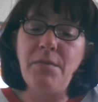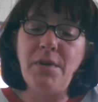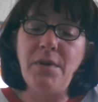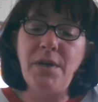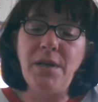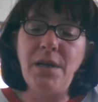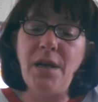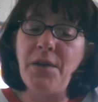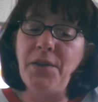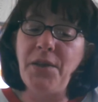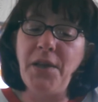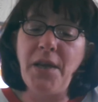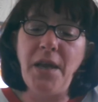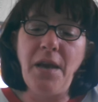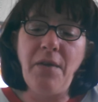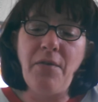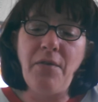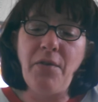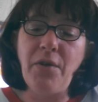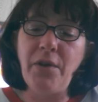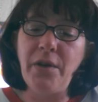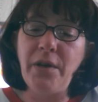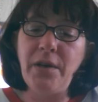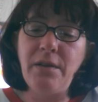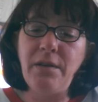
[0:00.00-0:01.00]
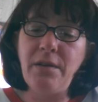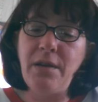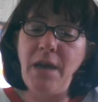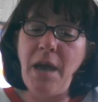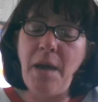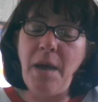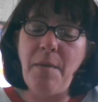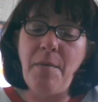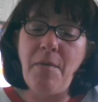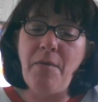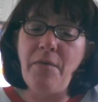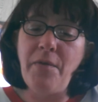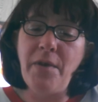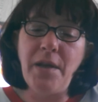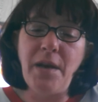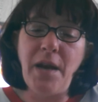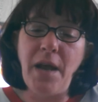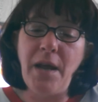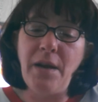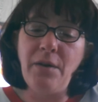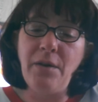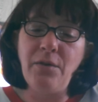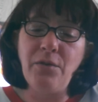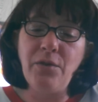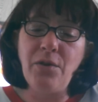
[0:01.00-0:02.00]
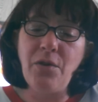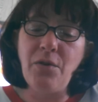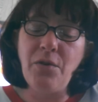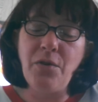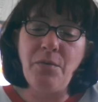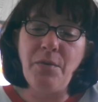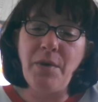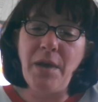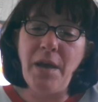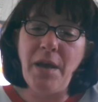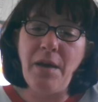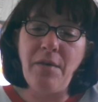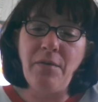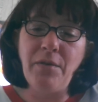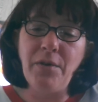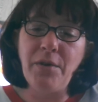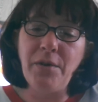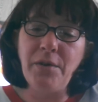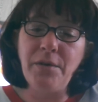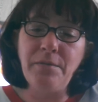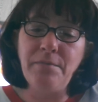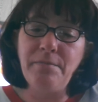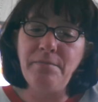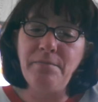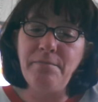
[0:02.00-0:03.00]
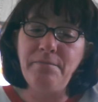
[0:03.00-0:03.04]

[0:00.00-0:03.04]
Nothing ever came of it. I don't know that we never